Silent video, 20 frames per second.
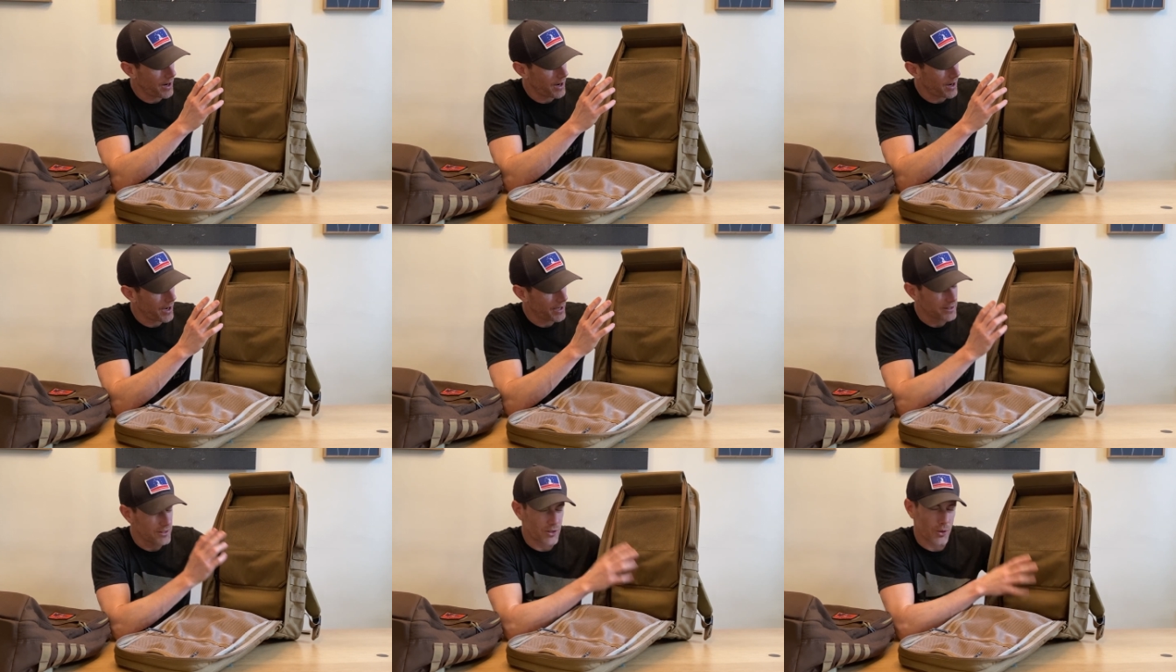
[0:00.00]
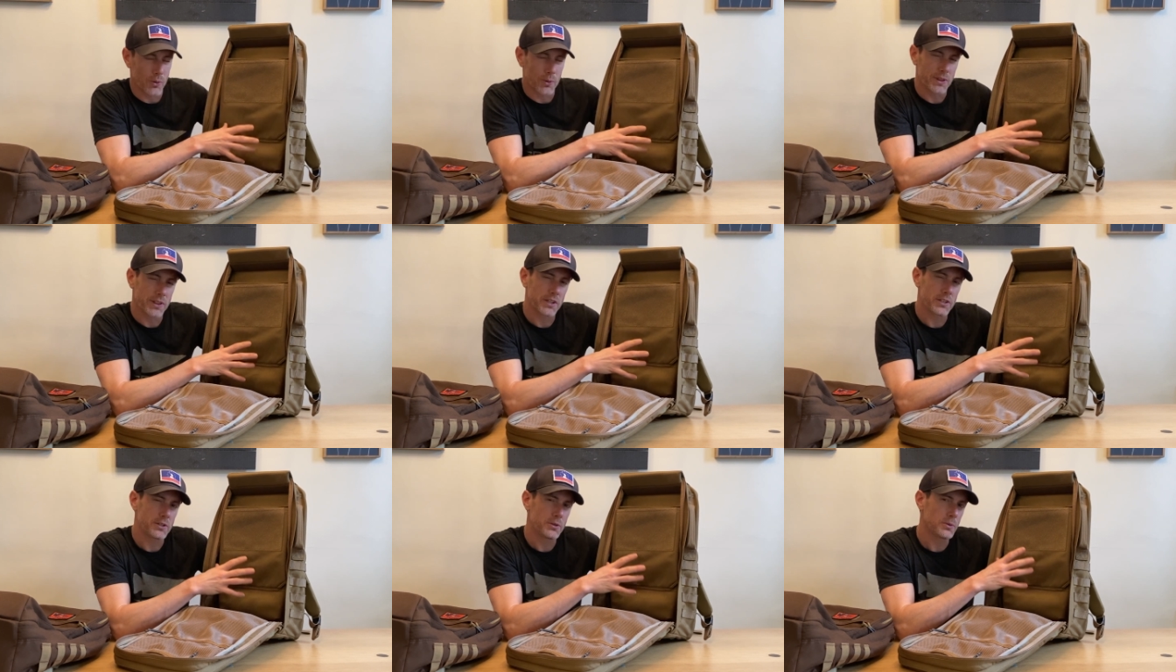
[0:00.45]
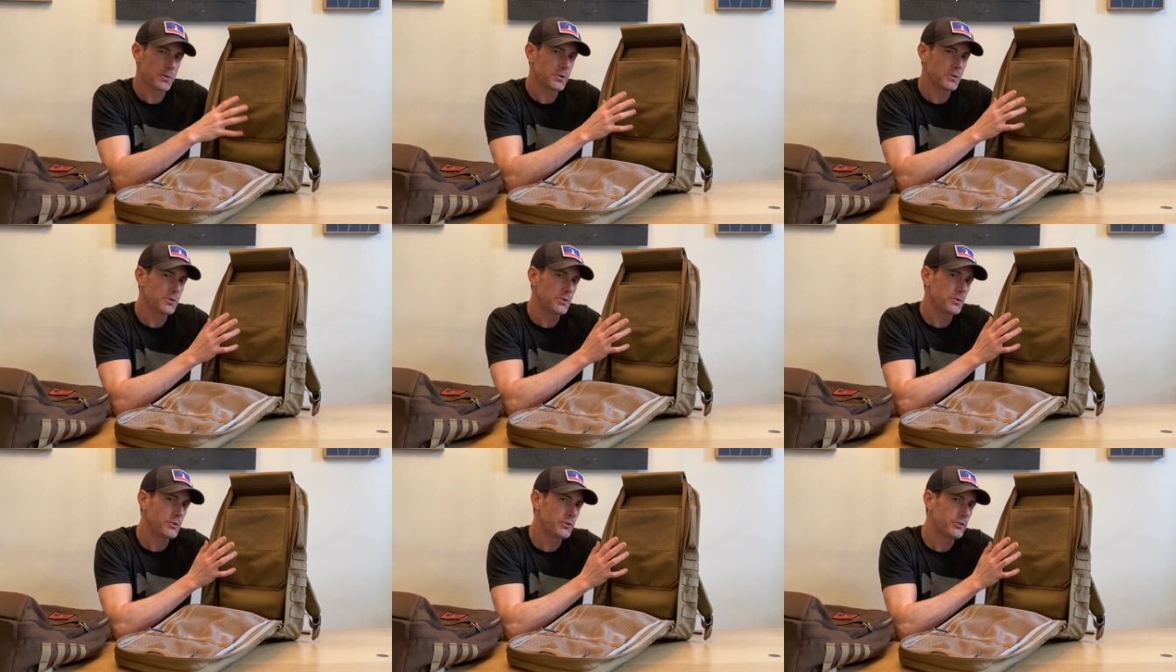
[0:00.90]
I don't think you
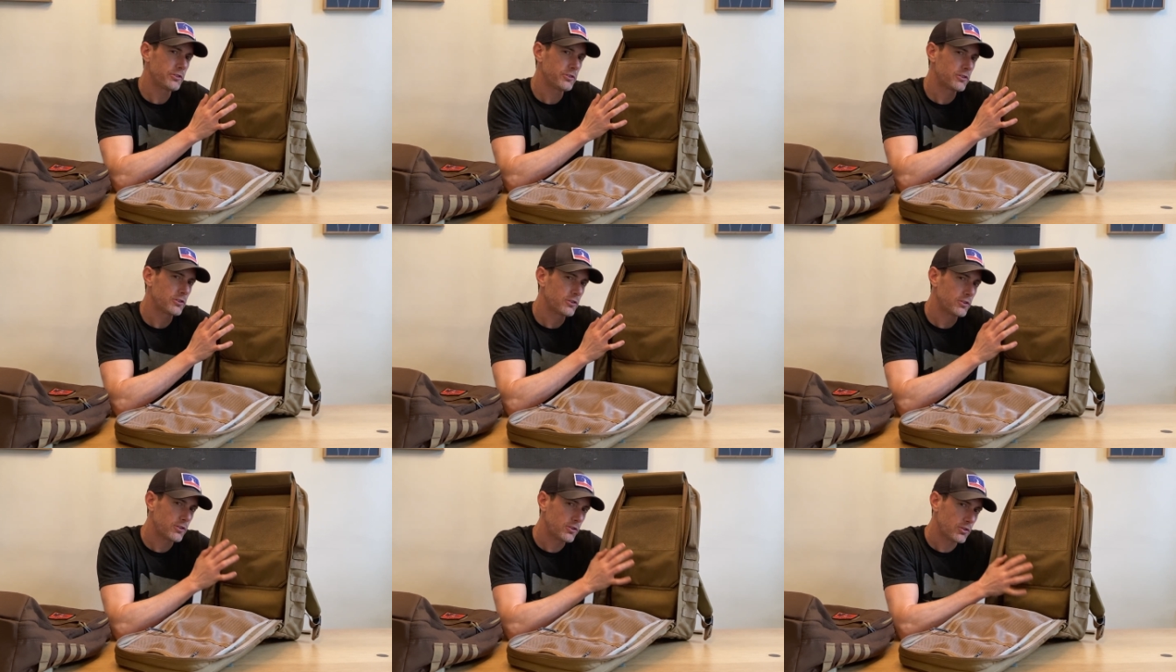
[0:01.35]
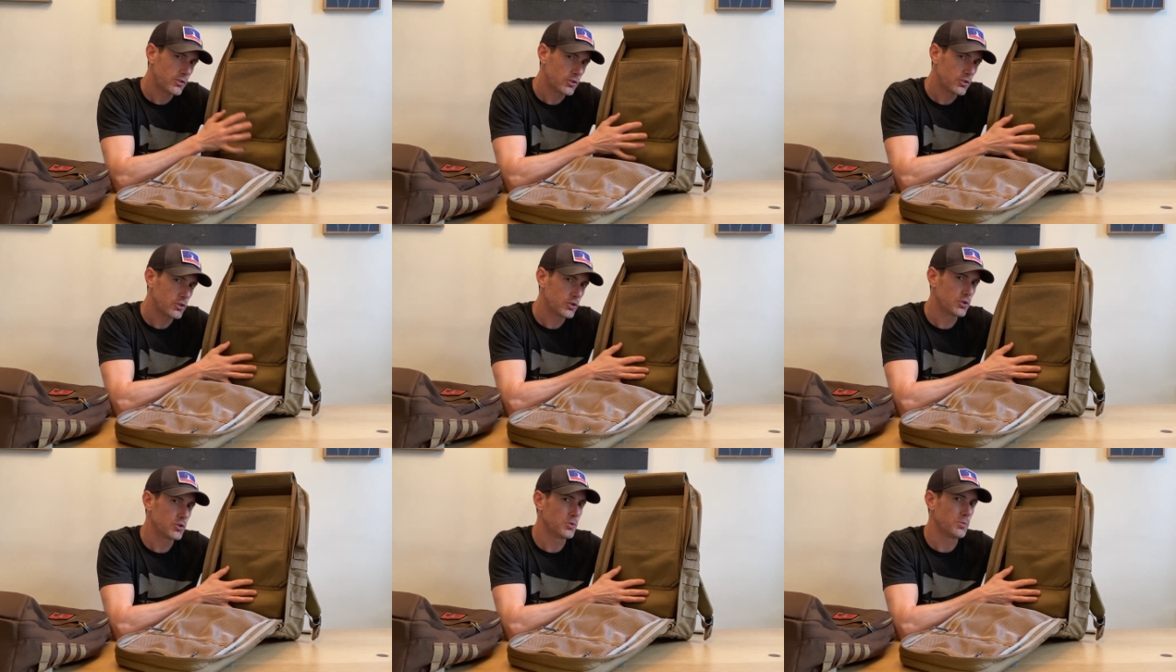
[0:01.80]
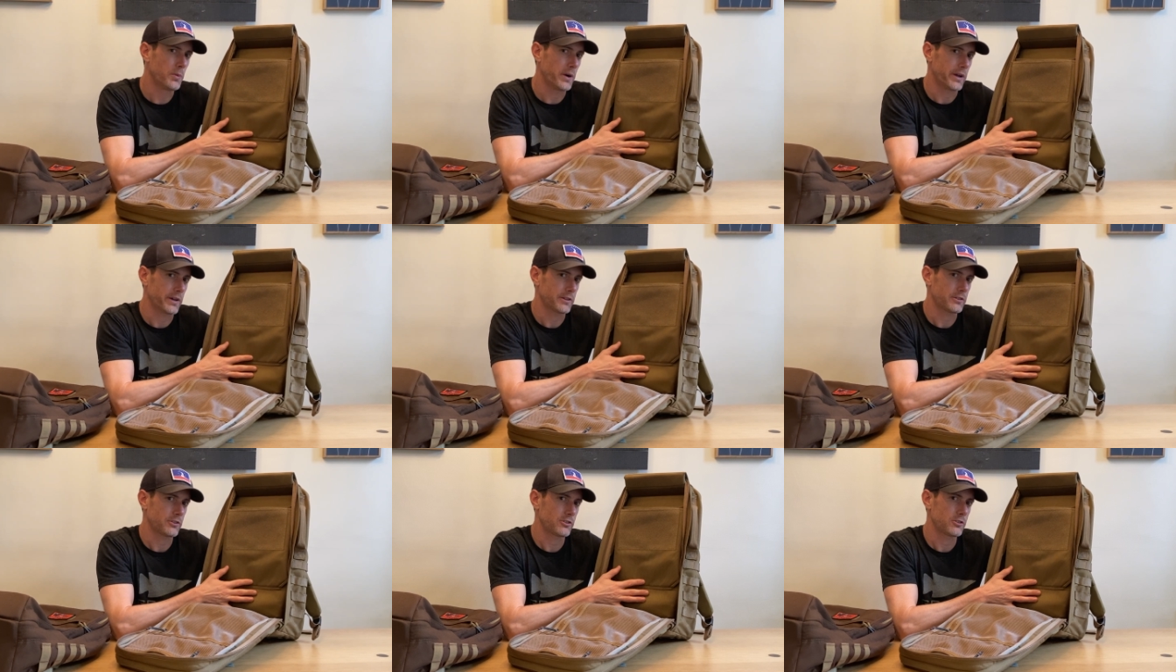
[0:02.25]
lose too
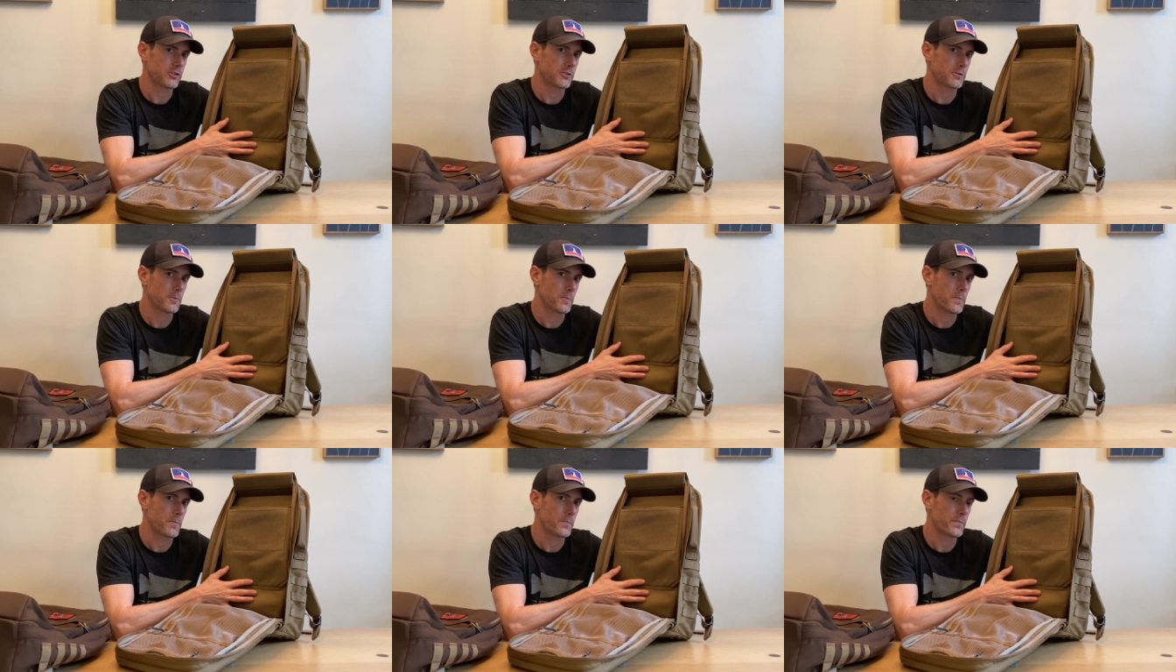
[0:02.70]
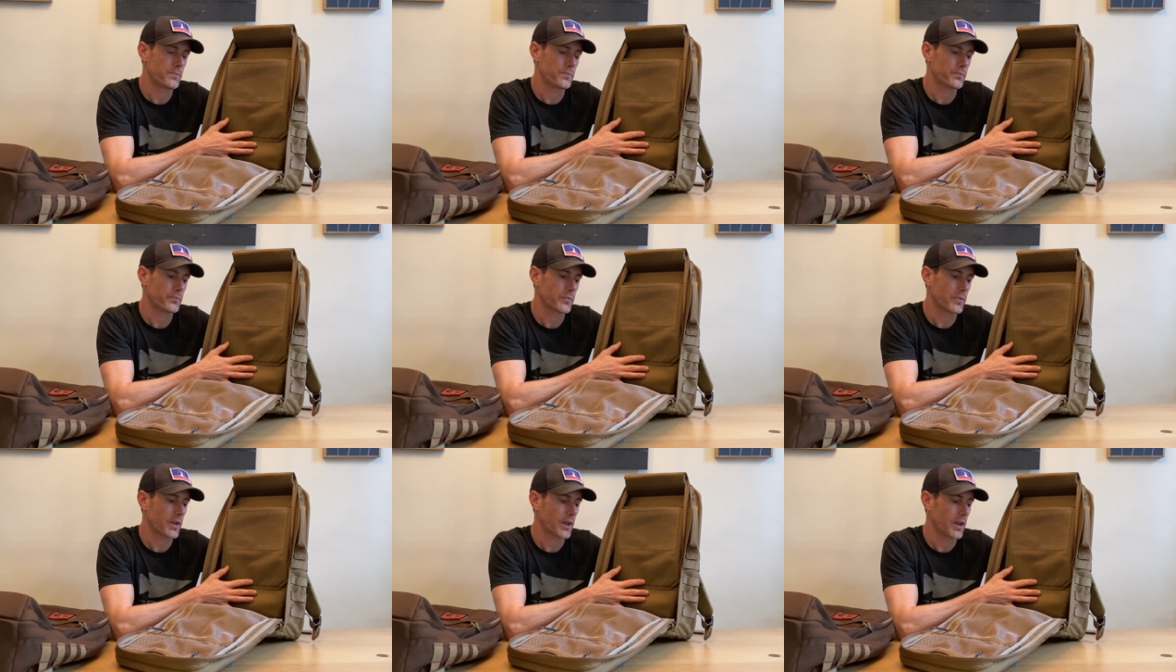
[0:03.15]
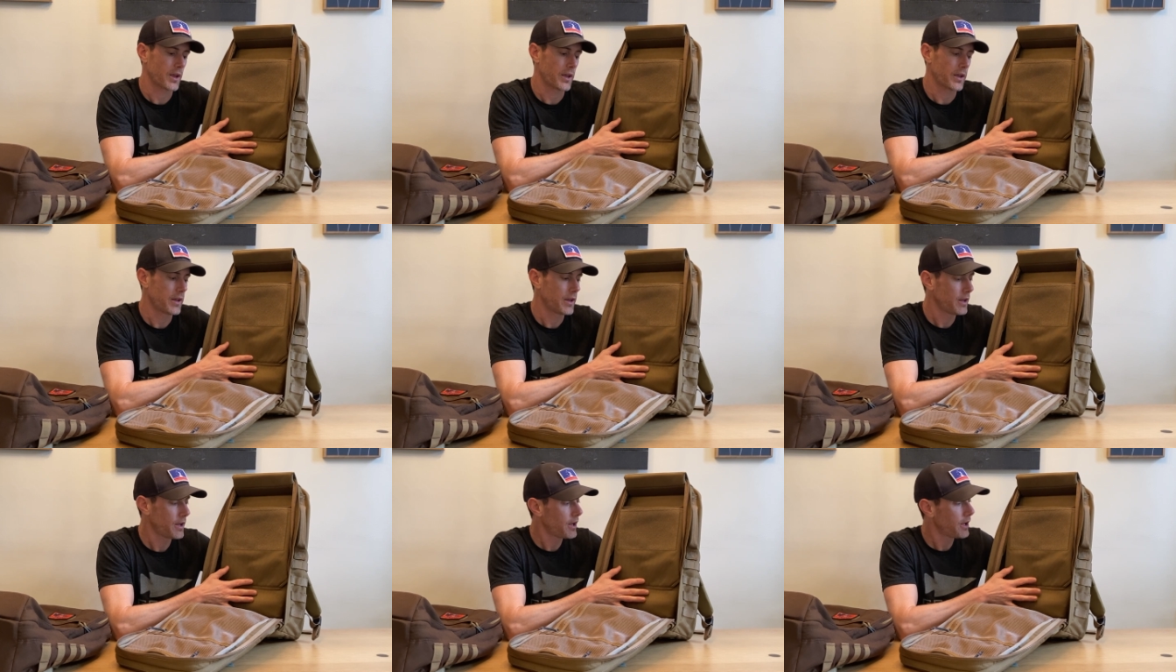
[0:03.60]
much.
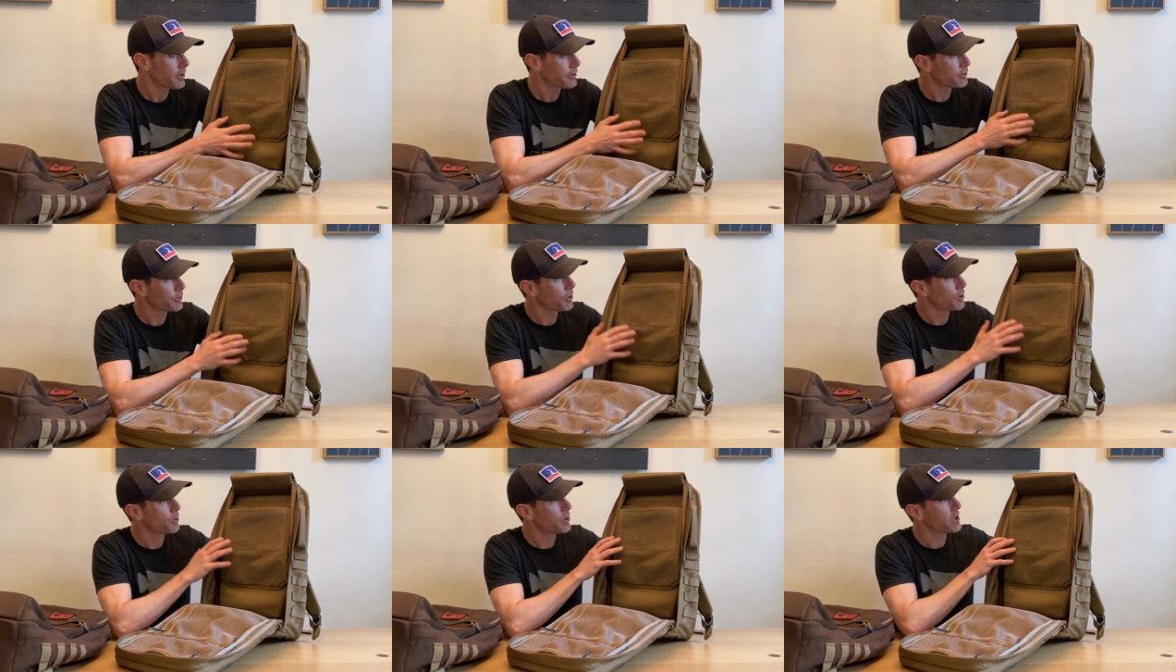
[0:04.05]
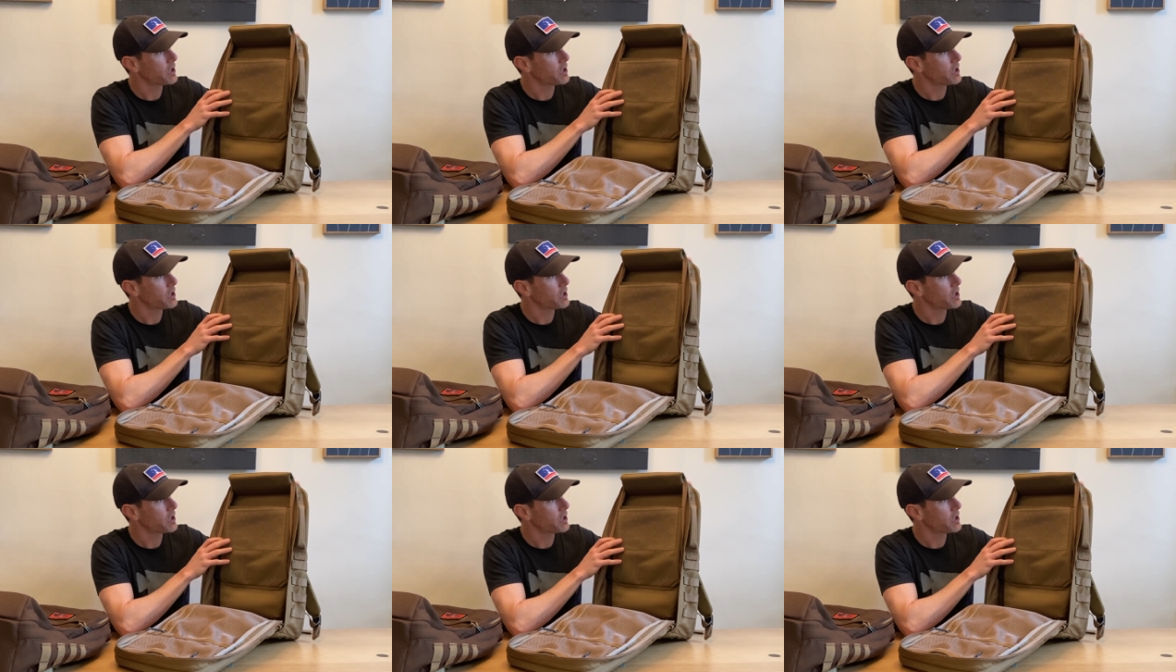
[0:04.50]
So